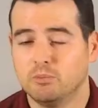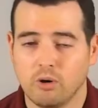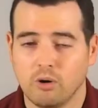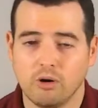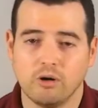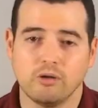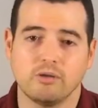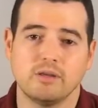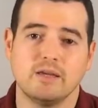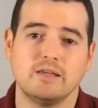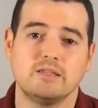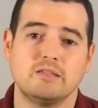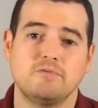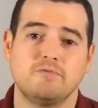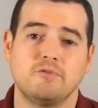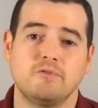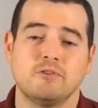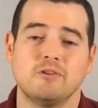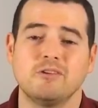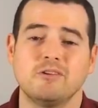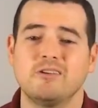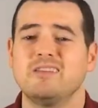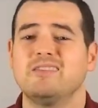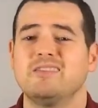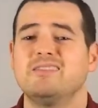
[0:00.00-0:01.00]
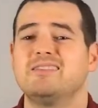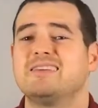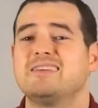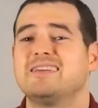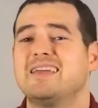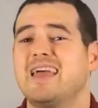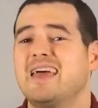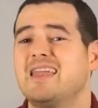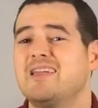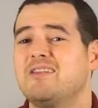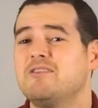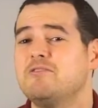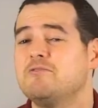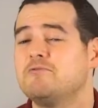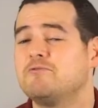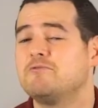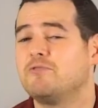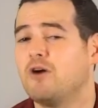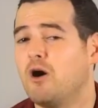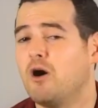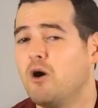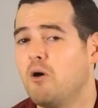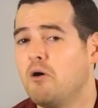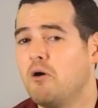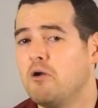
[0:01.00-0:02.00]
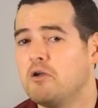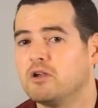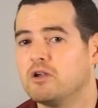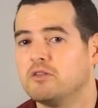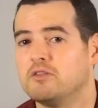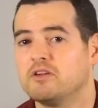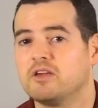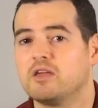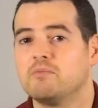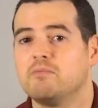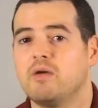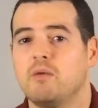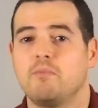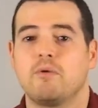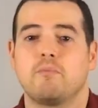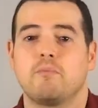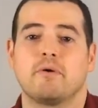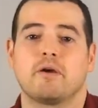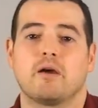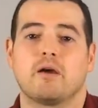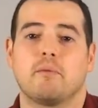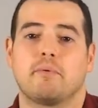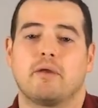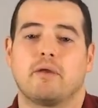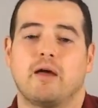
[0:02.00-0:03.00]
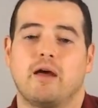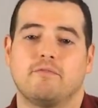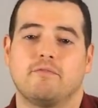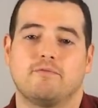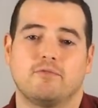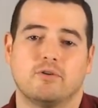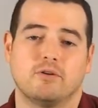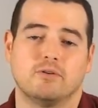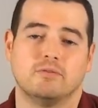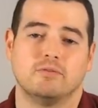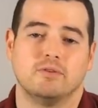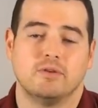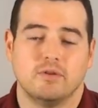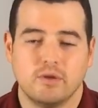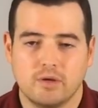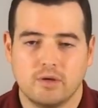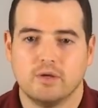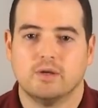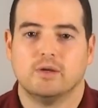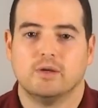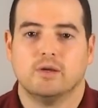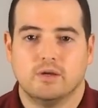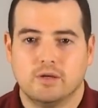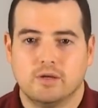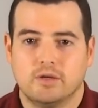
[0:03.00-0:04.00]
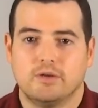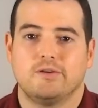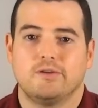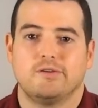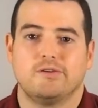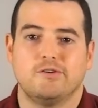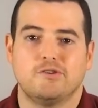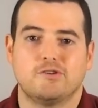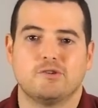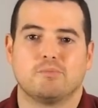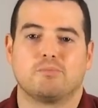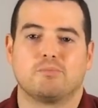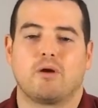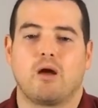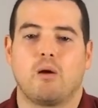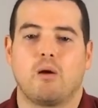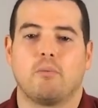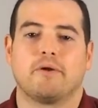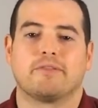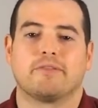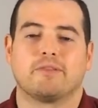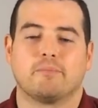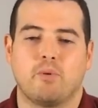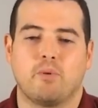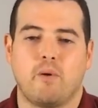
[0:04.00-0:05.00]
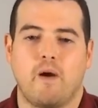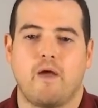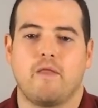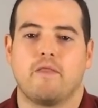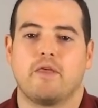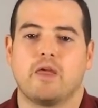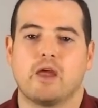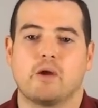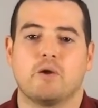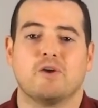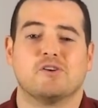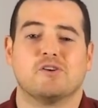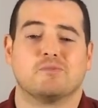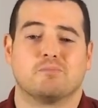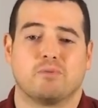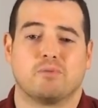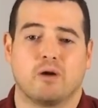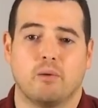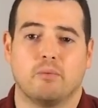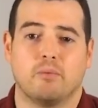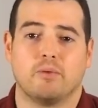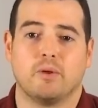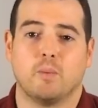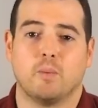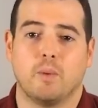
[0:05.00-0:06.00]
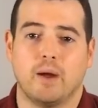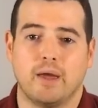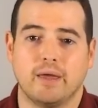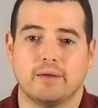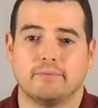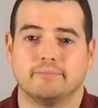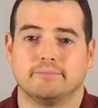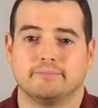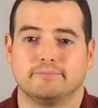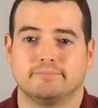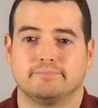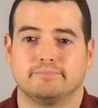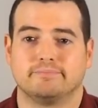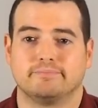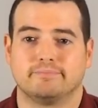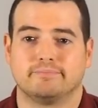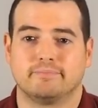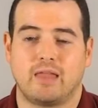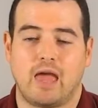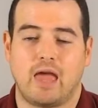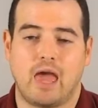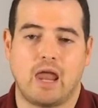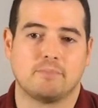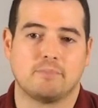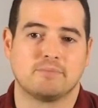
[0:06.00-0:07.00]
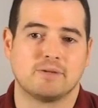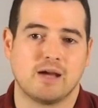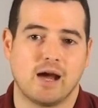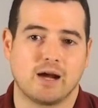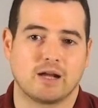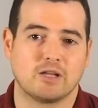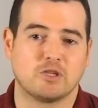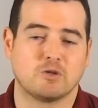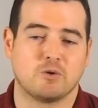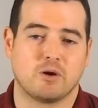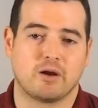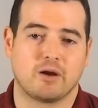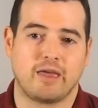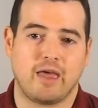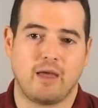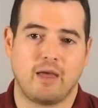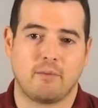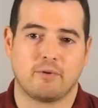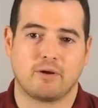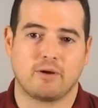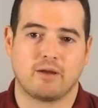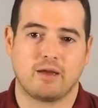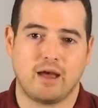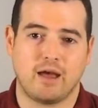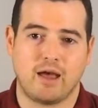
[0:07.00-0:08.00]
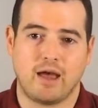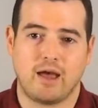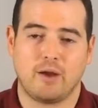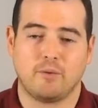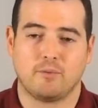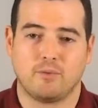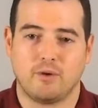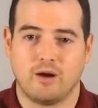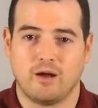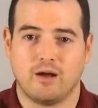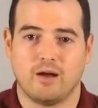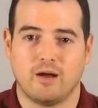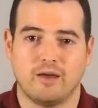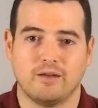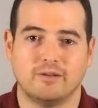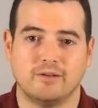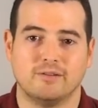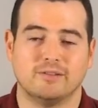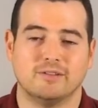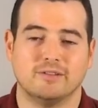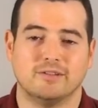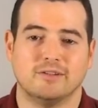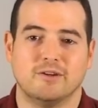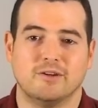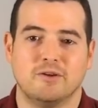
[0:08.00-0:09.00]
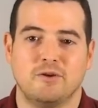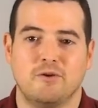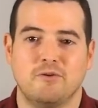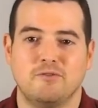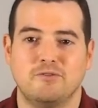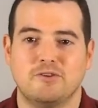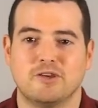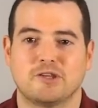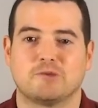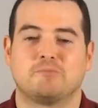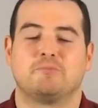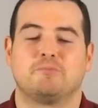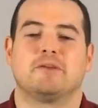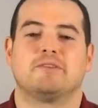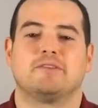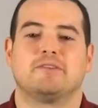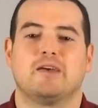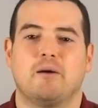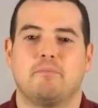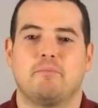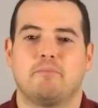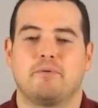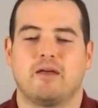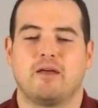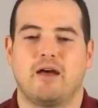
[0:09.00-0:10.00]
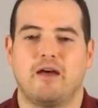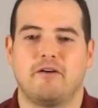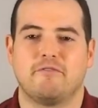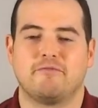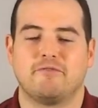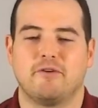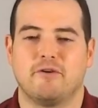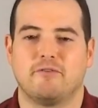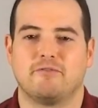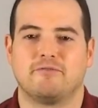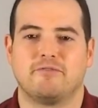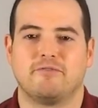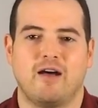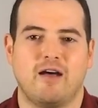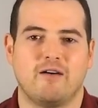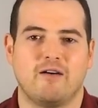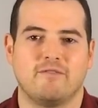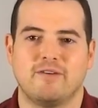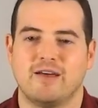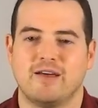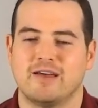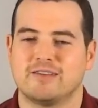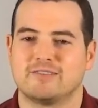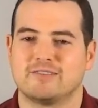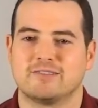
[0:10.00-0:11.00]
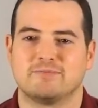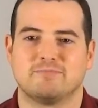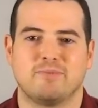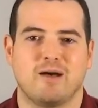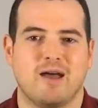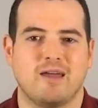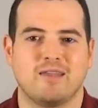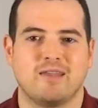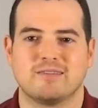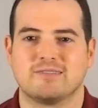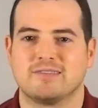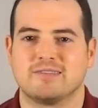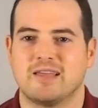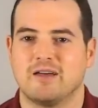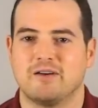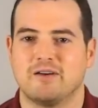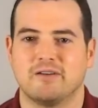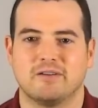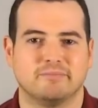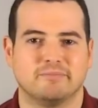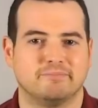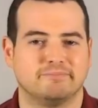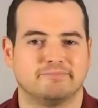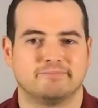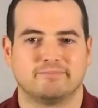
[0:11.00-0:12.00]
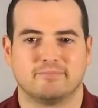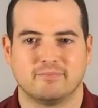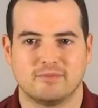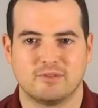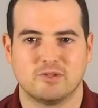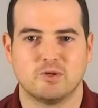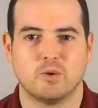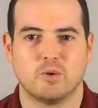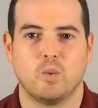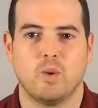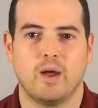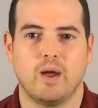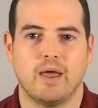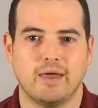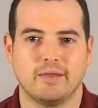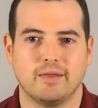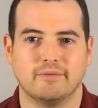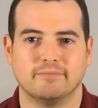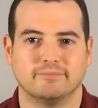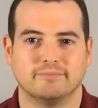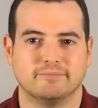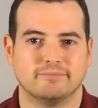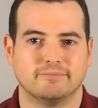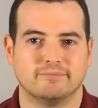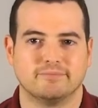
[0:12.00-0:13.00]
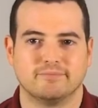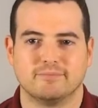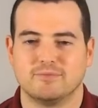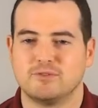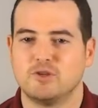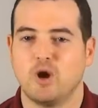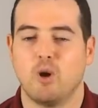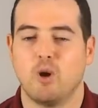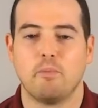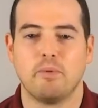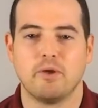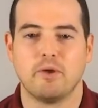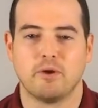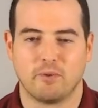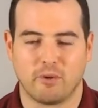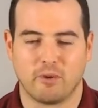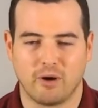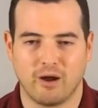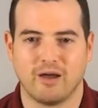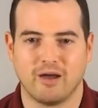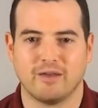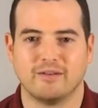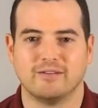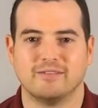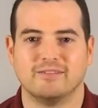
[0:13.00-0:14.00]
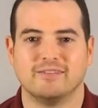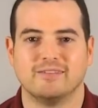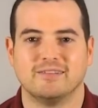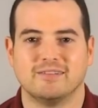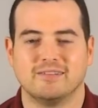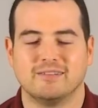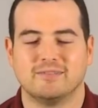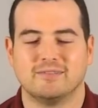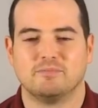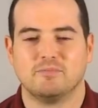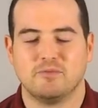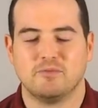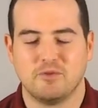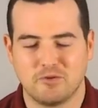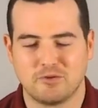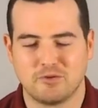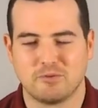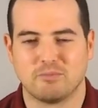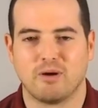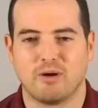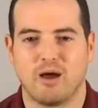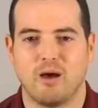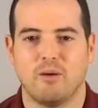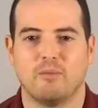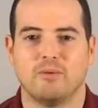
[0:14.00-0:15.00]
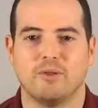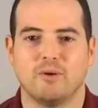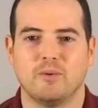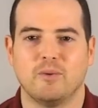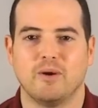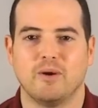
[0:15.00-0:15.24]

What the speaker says: moral is, if you're looking to get a new phone, you're looking to maybe pick up an iPhone, you should probably, at the point of the year, you should probably wait. And I'm talking to our camera guy, Ron, who just picked up an iPhone 5S despite us telling him to wait. Don't be Ron. You should probably